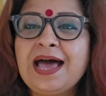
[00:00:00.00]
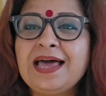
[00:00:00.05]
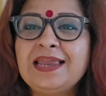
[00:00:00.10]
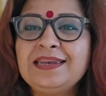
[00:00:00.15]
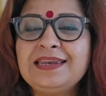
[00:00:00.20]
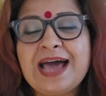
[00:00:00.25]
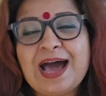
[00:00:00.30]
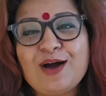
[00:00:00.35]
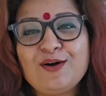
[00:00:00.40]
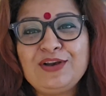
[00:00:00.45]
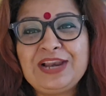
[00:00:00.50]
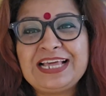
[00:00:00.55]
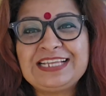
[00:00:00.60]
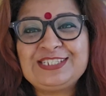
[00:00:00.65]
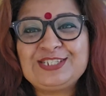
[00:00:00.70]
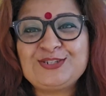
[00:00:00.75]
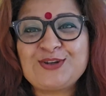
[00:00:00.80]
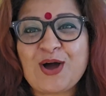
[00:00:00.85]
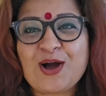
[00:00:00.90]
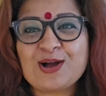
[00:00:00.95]
Now
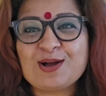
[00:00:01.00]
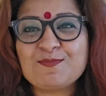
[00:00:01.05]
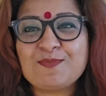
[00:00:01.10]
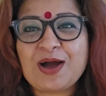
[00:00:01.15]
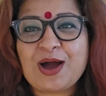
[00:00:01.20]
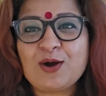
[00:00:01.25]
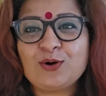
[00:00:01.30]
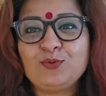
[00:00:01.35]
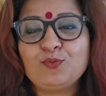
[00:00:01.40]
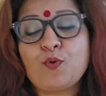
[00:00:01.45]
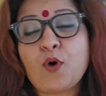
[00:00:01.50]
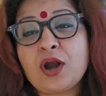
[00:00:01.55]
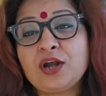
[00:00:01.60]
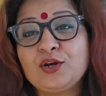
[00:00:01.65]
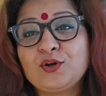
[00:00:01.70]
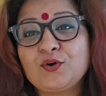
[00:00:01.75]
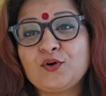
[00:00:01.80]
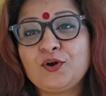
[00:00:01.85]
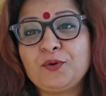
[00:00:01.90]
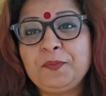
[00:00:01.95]
let's talk about
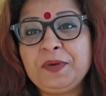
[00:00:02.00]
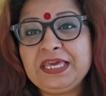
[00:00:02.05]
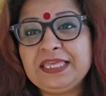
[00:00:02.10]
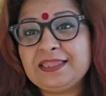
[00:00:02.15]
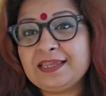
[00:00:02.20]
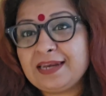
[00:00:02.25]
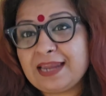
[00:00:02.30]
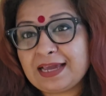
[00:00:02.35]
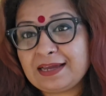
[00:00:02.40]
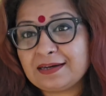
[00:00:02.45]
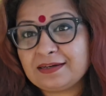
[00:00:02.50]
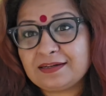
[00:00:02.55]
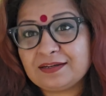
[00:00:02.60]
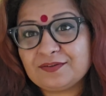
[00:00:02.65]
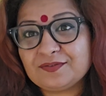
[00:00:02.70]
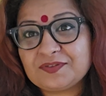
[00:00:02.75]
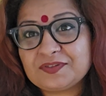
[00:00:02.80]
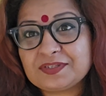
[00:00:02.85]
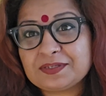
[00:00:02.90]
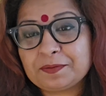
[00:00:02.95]
what could be the
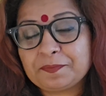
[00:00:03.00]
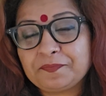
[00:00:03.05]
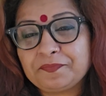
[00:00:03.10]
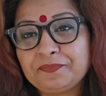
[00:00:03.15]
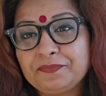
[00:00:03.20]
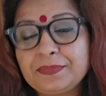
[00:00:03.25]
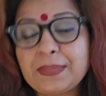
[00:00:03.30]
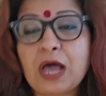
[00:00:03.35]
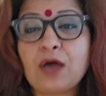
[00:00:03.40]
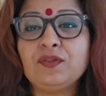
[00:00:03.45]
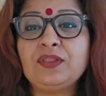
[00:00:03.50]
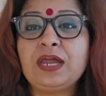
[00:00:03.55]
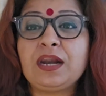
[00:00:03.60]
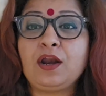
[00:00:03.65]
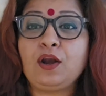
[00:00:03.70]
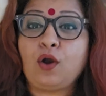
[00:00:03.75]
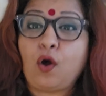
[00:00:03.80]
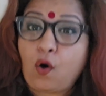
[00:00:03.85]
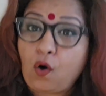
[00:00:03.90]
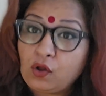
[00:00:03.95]
negatives. Now there
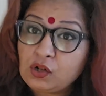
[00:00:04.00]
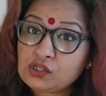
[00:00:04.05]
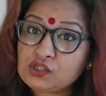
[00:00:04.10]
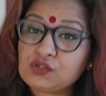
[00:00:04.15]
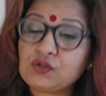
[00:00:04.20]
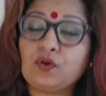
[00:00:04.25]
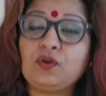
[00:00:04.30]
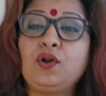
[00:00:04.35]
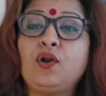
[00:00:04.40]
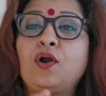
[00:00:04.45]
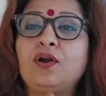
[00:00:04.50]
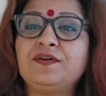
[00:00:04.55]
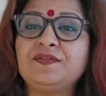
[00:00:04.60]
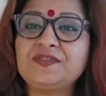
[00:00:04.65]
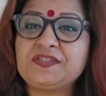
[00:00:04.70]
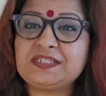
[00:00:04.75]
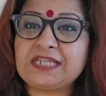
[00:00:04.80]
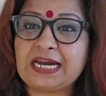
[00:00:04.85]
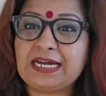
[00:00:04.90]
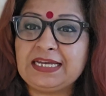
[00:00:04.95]
are also a lot of
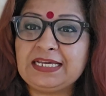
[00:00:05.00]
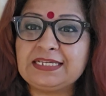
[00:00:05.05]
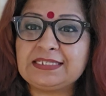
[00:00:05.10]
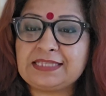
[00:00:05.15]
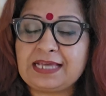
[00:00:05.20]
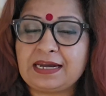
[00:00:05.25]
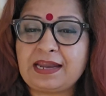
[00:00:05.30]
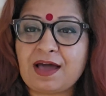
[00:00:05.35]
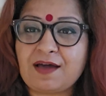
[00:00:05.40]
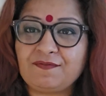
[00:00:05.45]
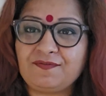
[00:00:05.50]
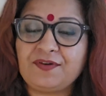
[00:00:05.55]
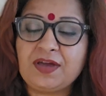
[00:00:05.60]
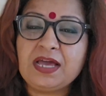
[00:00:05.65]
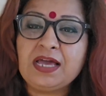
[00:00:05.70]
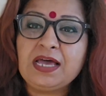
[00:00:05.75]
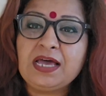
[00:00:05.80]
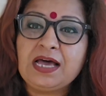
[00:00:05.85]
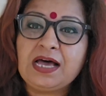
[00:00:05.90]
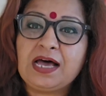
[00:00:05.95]
studies that have
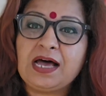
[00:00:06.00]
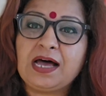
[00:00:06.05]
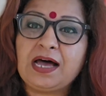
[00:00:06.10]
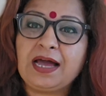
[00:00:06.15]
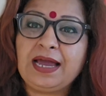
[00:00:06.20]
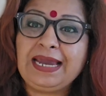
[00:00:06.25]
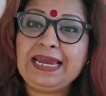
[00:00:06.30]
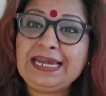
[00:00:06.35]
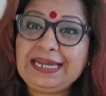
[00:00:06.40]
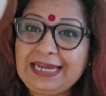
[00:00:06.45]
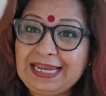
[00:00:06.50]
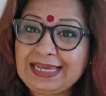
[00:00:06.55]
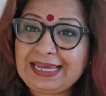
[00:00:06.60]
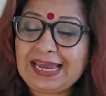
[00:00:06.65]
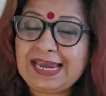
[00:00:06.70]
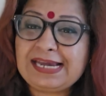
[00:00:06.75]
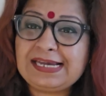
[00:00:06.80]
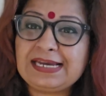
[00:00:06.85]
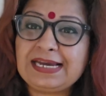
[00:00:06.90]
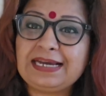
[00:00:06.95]

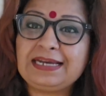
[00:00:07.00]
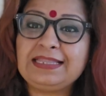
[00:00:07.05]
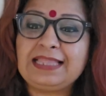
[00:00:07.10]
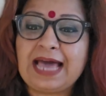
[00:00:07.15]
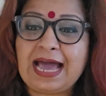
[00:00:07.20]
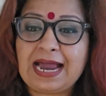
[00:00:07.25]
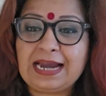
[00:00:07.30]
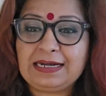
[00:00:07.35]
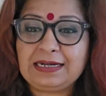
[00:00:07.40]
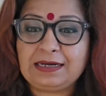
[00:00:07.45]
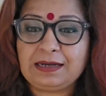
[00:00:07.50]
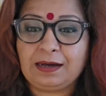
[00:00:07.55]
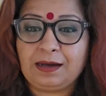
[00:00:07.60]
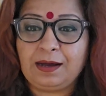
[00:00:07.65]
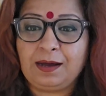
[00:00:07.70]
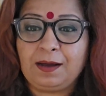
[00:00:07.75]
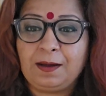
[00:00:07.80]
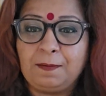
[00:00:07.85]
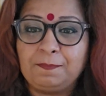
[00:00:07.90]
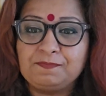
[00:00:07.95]
indicated that,
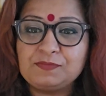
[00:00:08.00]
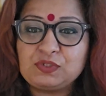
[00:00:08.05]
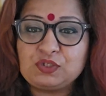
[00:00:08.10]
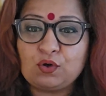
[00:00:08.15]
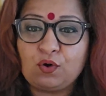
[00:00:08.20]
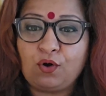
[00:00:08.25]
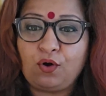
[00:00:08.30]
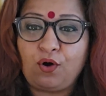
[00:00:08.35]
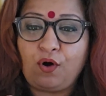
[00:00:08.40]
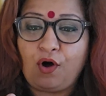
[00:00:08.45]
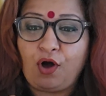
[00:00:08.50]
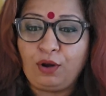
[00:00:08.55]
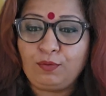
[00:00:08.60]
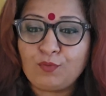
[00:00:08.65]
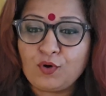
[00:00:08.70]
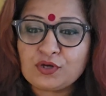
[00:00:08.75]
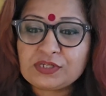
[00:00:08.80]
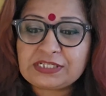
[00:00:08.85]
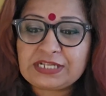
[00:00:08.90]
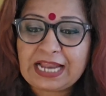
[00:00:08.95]
so
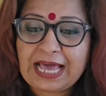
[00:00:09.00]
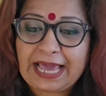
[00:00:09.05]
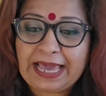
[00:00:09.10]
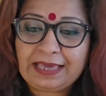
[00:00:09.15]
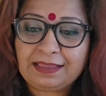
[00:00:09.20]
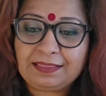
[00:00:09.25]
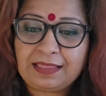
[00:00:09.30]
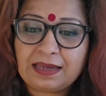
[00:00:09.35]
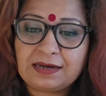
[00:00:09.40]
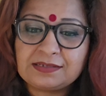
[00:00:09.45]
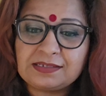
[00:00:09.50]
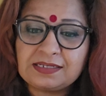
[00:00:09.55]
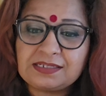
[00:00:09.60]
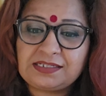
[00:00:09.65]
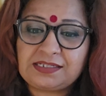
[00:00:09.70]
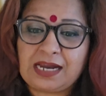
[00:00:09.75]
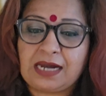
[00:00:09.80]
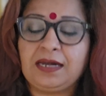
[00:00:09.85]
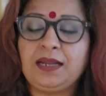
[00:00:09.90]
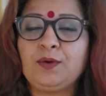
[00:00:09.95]
almost like there is a
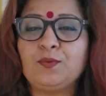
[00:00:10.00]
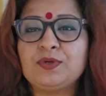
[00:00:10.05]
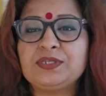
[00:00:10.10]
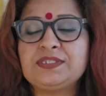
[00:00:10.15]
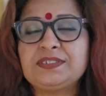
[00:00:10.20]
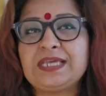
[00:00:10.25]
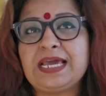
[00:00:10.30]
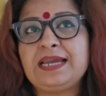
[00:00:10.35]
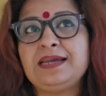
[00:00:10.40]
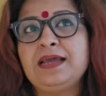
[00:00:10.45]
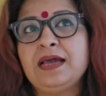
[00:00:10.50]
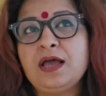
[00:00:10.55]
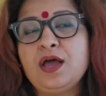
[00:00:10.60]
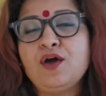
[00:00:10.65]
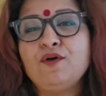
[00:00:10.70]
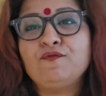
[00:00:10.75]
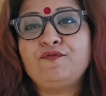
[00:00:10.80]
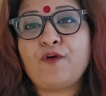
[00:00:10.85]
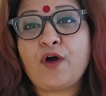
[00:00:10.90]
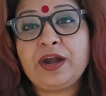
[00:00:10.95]
study which said
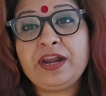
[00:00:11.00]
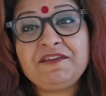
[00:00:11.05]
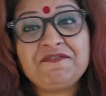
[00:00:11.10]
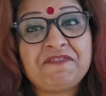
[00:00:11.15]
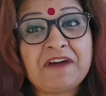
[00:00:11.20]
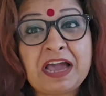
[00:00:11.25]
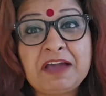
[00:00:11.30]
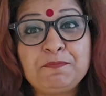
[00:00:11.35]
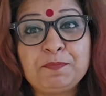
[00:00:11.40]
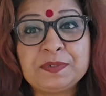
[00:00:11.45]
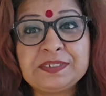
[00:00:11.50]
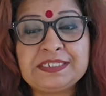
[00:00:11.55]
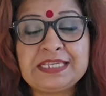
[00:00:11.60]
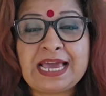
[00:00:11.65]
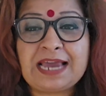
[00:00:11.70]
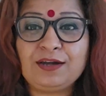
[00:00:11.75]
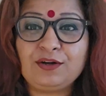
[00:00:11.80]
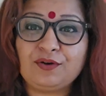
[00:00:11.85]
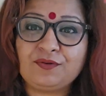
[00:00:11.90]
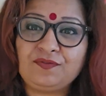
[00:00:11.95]

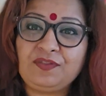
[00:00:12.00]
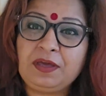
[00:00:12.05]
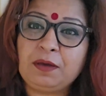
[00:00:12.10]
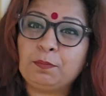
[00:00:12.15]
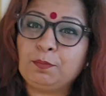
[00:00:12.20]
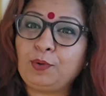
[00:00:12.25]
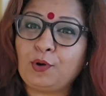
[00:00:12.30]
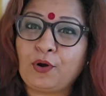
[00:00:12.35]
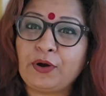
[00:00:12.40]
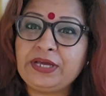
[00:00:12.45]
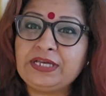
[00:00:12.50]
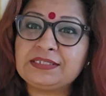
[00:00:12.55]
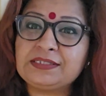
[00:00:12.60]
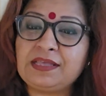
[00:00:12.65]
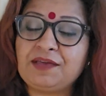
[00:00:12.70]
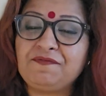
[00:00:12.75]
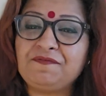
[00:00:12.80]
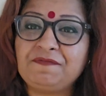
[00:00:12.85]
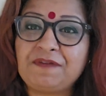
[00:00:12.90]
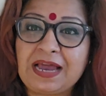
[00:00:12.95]
45% of the employees,
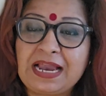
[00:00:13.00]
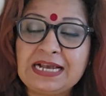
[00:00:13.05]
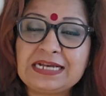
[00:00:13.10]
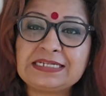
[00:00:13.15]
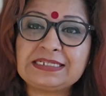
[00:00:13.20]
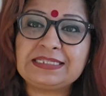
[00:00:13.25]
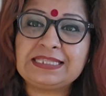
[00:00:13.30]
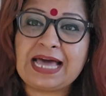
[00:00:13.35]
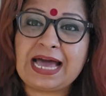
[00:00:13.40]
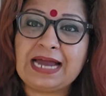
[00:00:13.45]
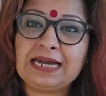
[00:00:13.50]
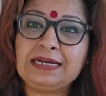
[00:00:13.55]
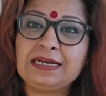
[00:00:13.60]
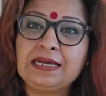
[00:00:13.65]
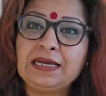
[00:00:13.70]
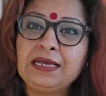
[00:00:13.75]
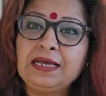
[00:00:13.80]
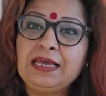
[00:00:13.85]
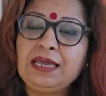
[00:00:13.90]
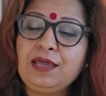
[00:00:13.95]
they felt that
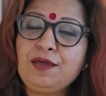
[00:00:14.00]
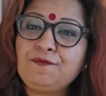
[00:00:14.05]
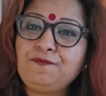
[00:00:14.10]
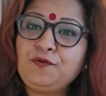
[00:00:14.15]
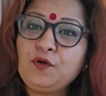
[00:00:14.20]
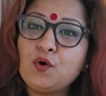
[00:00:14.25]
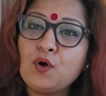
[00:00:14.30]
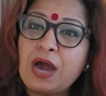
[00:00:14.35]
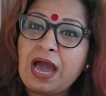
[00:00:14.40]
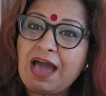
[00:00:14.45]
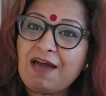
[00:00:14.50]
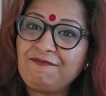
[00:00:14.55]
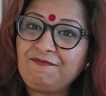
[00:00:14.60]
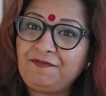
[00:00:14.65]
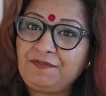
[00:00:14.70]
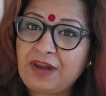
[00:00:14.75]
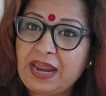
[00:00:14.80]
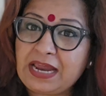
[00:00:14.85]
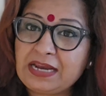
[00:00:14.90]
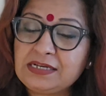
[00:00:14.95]
if you have
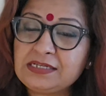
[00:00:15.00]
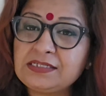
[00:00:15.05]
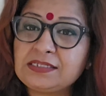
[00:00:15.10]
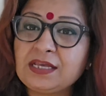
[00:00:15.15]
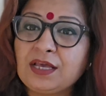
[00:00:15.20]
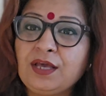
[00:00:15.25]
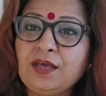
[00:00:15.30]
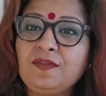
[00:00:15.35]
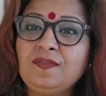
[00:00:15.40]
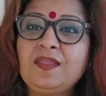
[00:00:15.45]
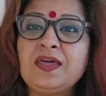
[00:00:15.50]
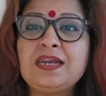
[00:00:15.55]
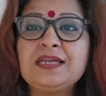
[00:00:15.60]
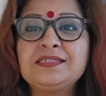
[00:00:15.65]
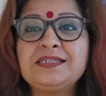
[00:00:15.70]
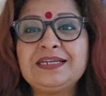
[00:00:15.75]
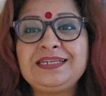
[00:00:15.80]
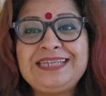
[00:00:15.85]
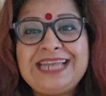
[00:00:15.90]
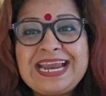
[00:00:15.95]
friends, there is
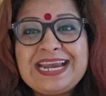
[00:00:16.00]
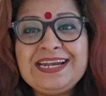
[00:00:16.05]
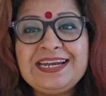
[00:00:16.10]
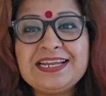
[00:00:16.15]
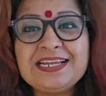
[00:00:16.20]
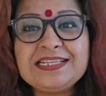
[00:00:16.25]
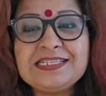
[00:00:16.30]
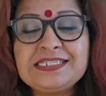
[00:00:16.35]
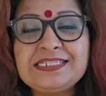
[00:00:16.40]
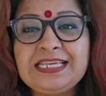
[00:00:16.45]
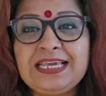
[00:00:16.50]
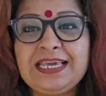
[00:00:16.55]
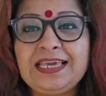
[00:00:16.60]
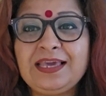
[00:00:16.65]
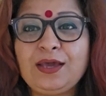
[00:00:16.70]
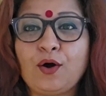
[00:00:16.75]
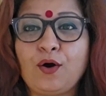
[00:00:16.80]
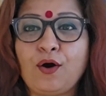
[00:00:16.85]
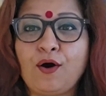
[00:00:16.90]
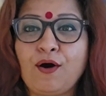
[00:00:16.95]
a
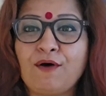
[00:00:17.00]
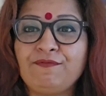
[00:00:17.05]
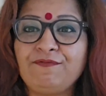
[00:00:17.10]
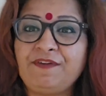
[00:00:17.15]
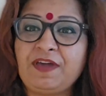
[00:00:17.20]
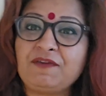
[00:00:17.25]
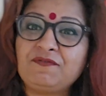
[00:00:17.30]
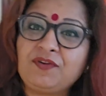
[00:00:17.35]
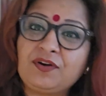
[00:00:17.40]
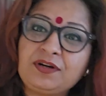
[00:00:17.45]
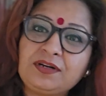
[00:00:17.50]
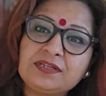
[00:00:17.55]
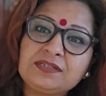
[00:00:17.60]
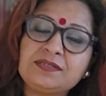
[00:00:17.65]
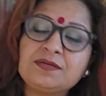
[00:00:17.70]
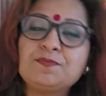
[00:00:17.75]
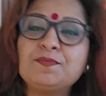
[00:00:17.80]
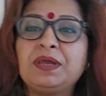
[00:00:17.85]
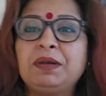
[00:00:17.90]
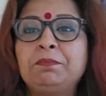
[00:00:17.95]
tendency of
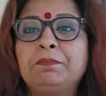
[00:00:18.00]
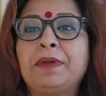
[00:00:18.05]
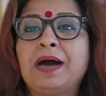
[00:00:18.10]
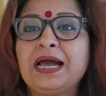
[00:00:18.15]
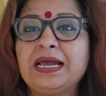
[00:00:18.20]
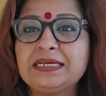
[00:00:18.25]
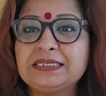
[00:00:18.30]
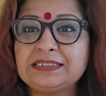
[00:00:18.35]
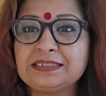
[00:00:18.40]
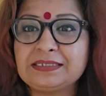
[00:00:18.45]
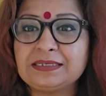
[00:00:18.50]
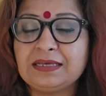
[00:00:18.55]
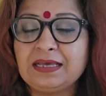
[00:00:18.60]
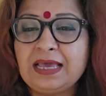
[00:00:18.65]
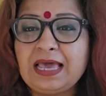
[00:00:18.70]
favoritism and bias.